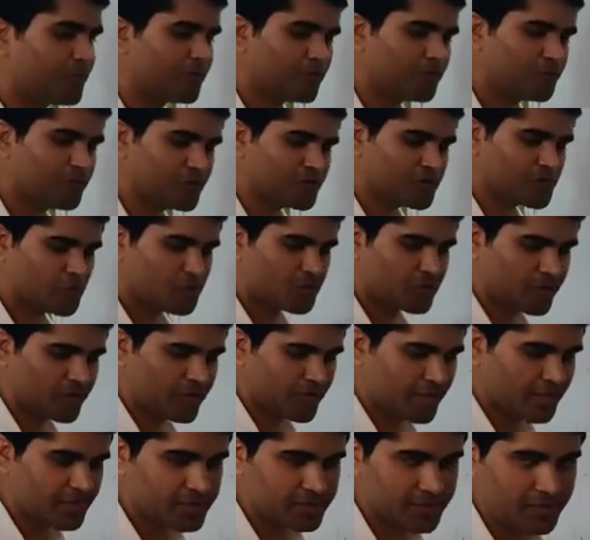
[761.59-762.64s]
for first order
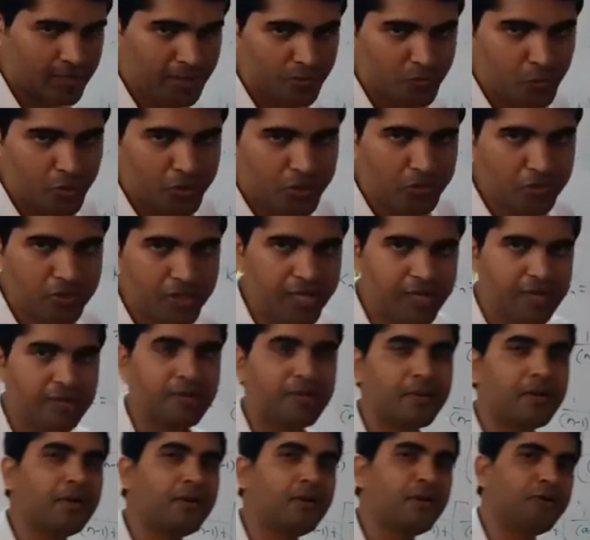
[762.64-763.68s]
reaction, and we know that
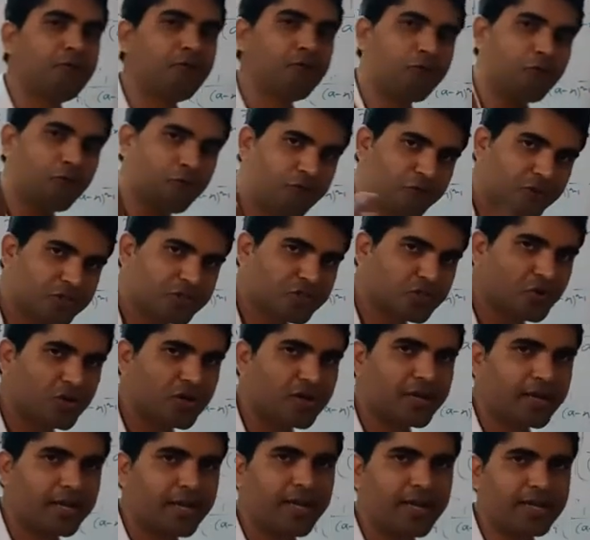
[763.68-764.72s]
for first
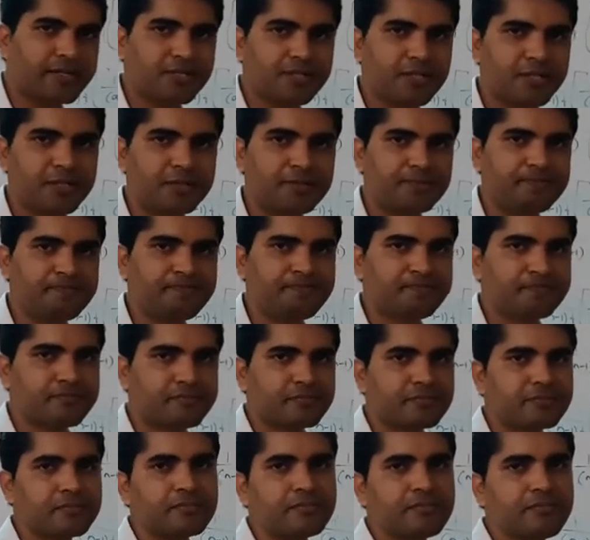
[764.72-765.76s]
order reaction
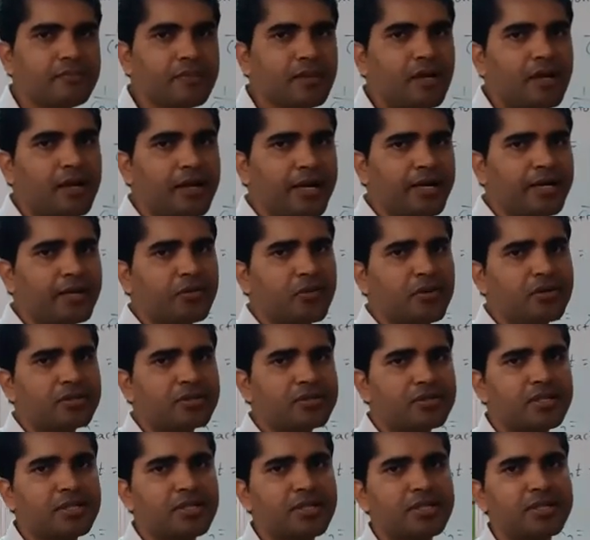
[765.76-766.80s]
rate
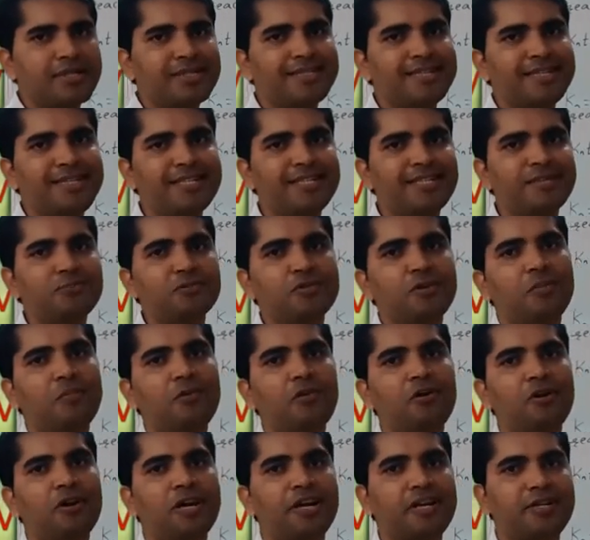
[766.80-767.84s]
constant is in terms of
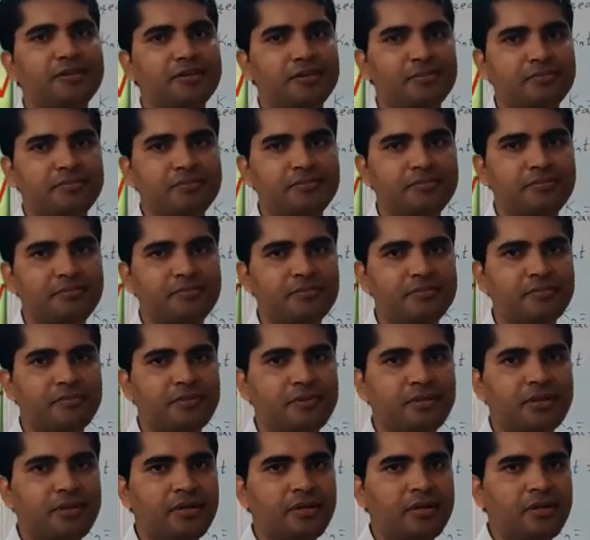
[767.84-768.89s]
logarithm.
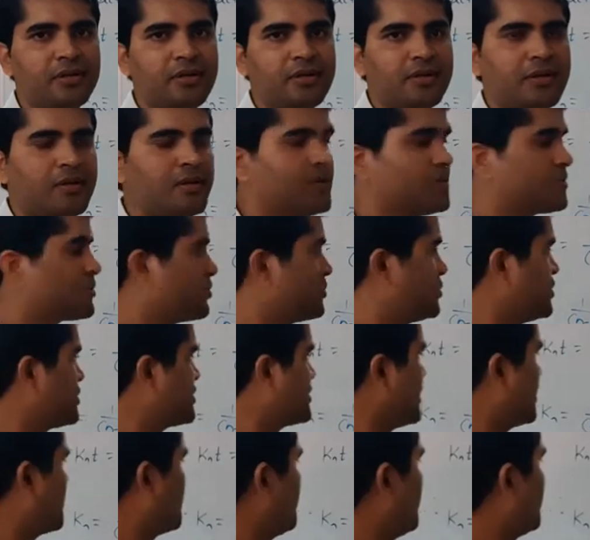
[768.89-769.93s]
So
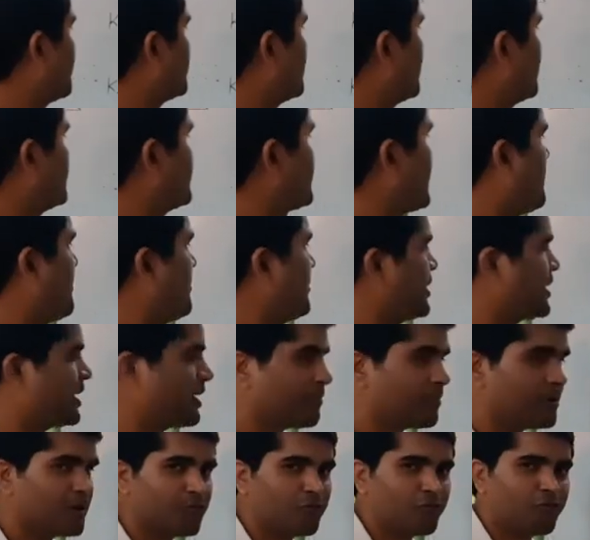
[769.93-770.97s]
this equation is
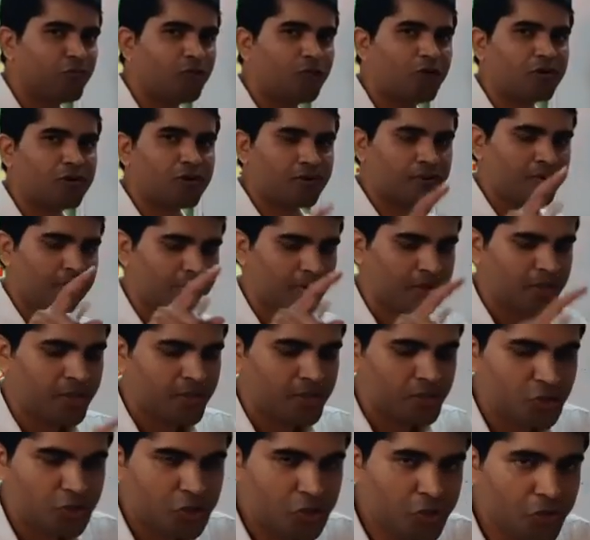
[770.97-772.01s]
applicable for
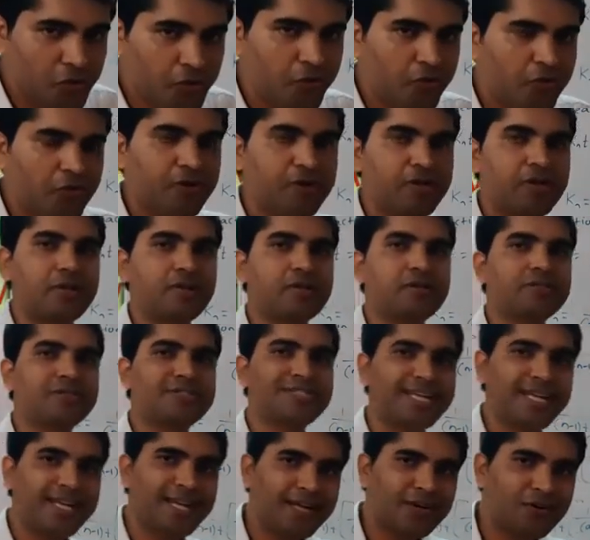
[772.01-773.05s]
0 order,
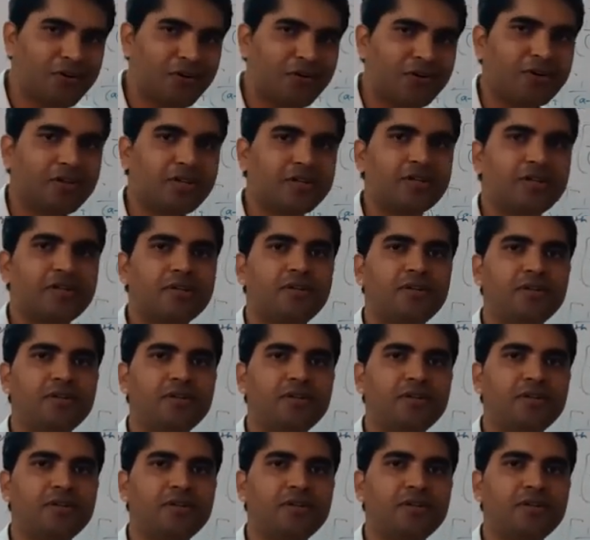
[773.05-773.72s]
second order,